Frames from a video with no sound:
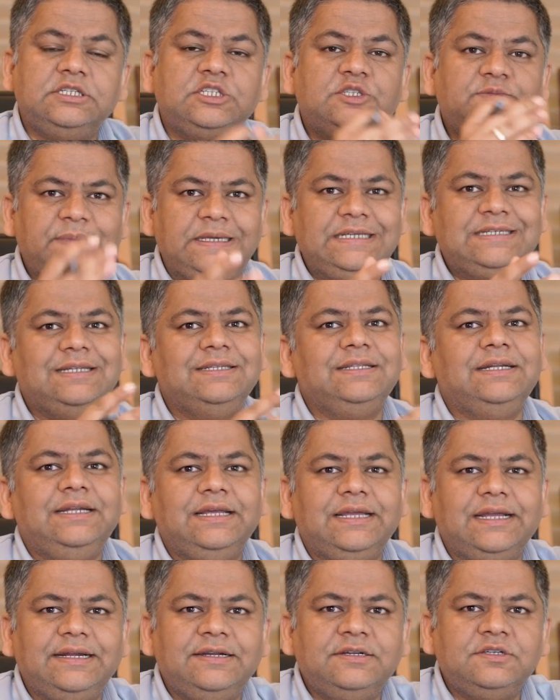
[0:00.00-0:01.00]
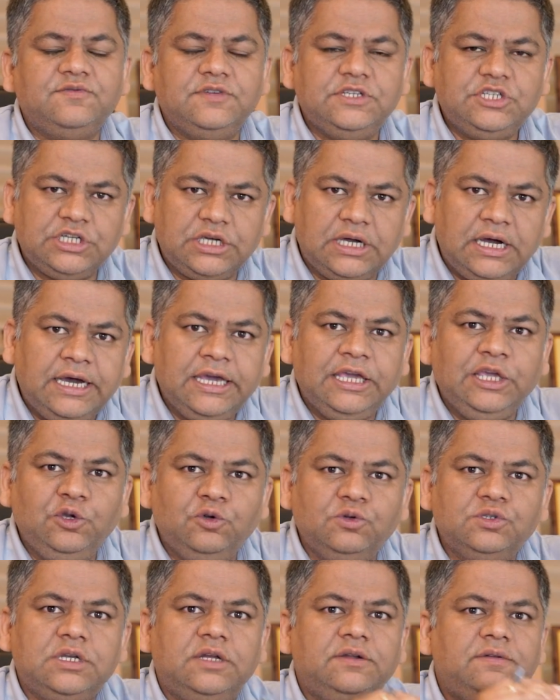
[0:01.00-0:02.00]
especially the indicators which I
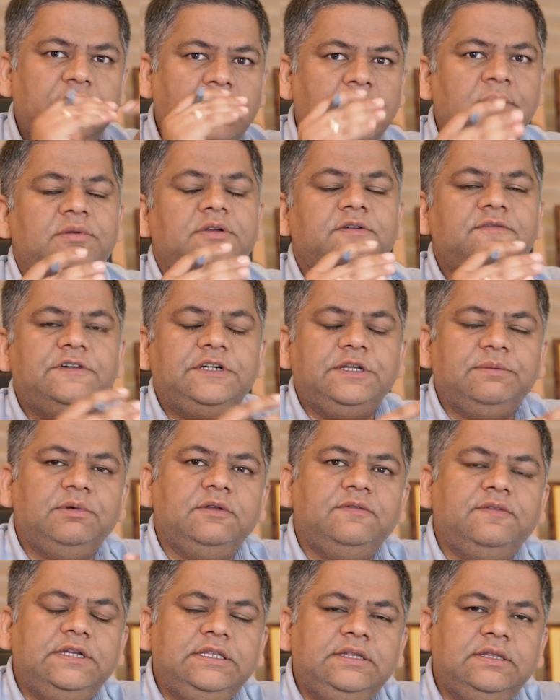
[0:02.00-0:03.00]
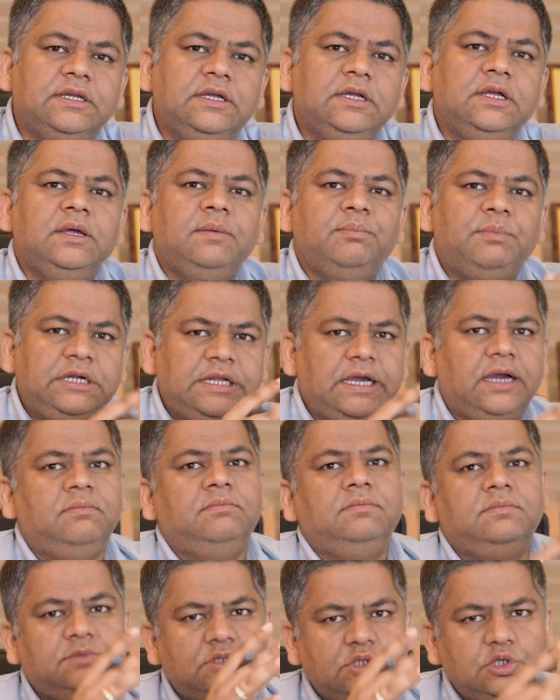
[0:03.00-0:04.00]
use and I'm comfortable with. But yeah,
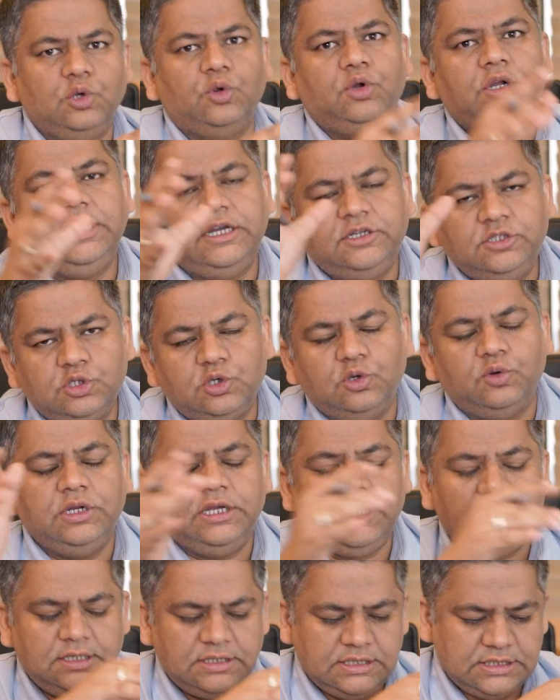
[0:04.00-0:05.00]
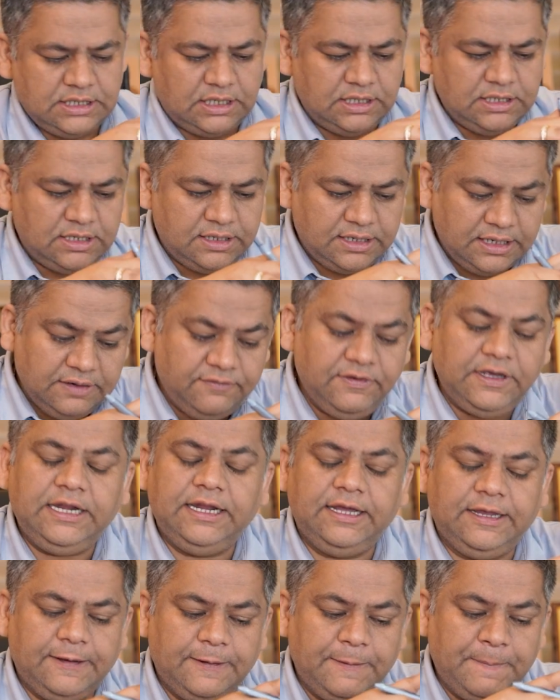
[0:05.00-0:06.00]
slowly and slowly I'll start
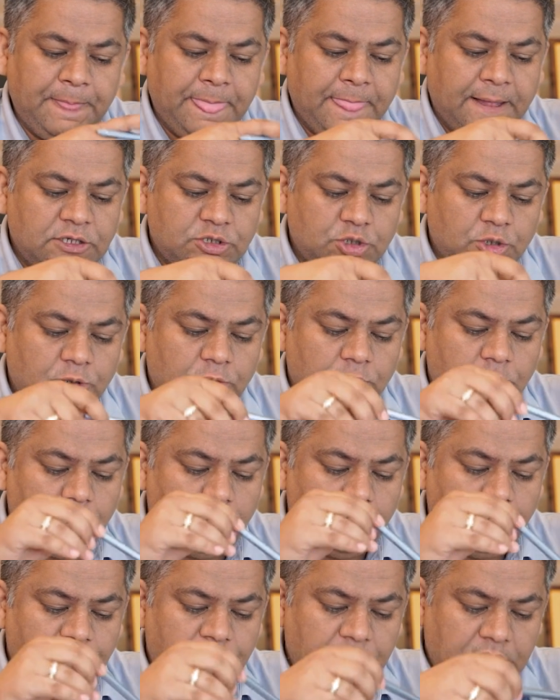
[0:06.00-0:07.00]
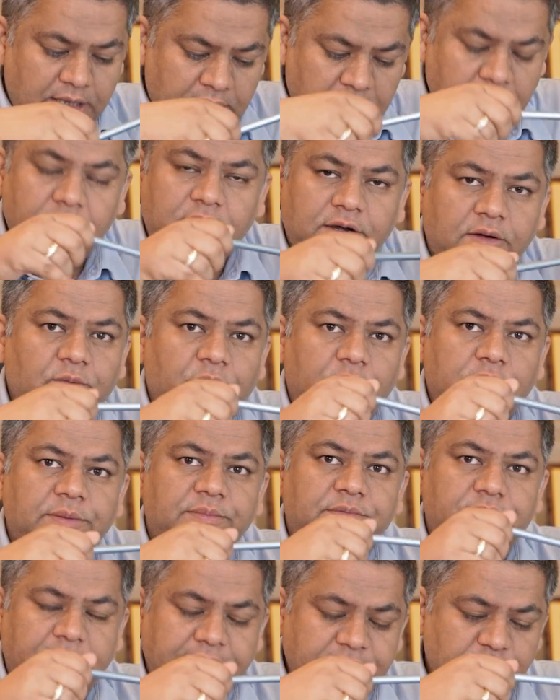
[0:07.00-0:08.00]
revealing. So here, what
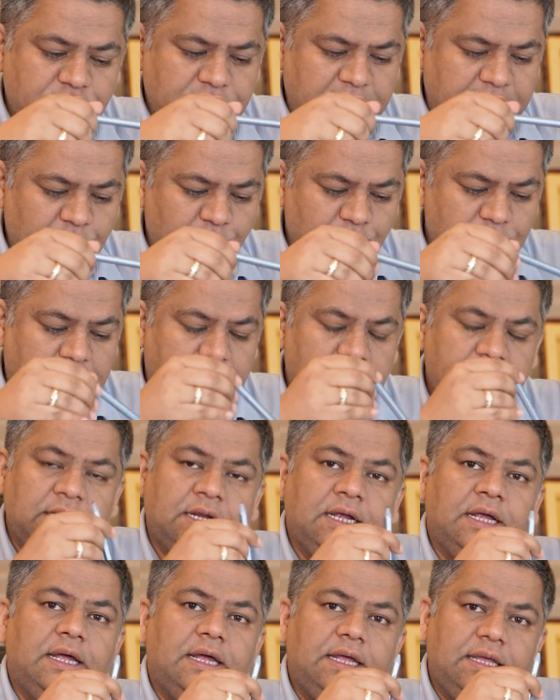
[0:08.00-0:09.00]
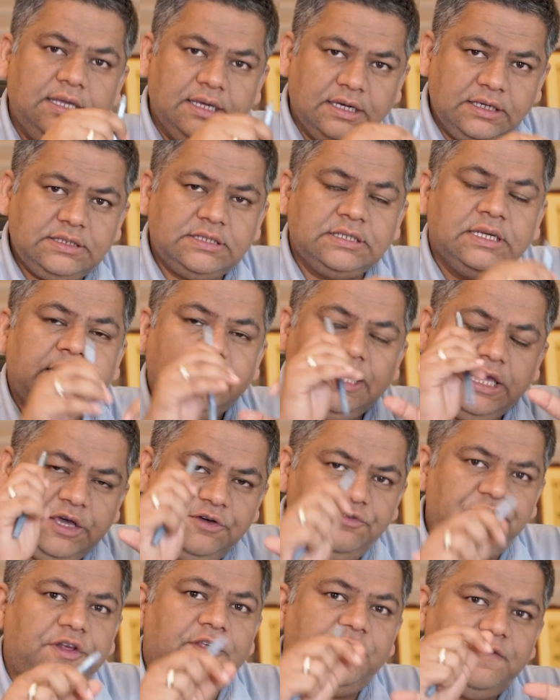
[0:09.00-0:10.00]
I'm trying to tell you that, yes,
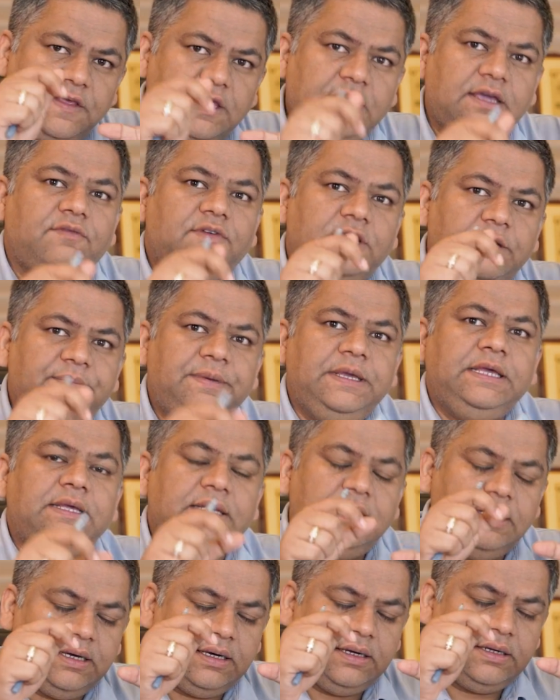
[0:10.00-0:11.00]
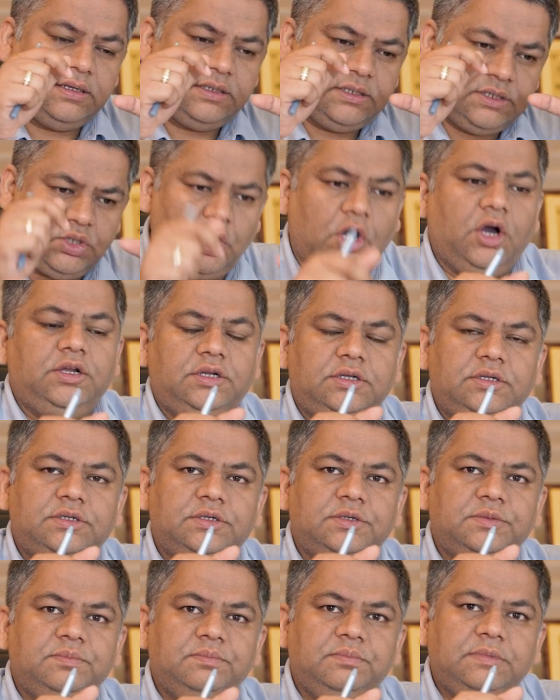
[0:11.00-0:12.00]
everything will be taught,
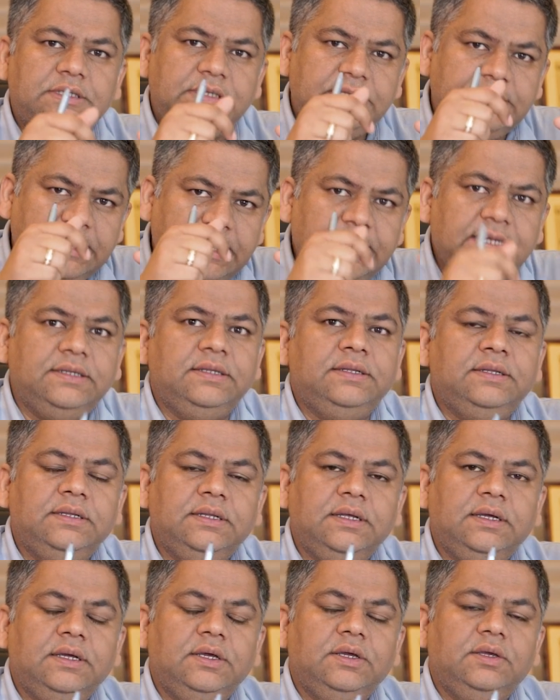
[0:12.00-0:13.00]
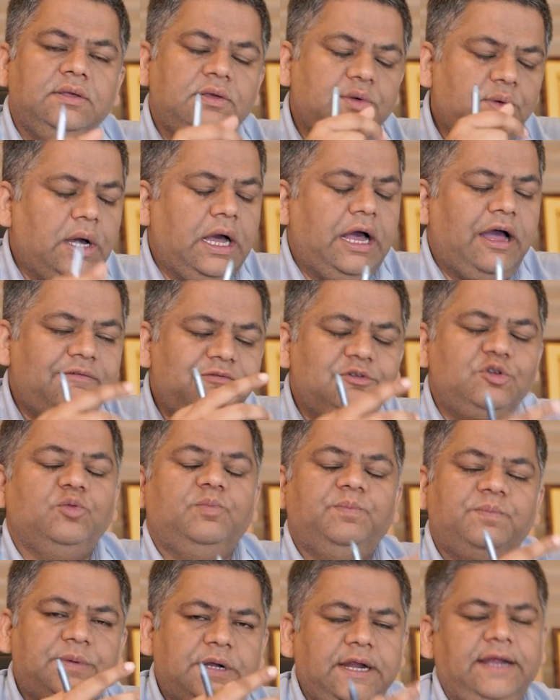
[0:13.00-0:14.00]
but then you have to
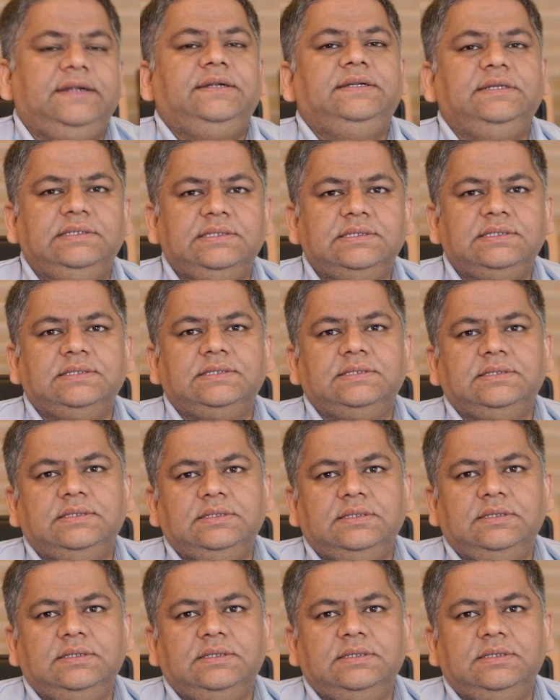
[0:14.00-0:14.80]
practice.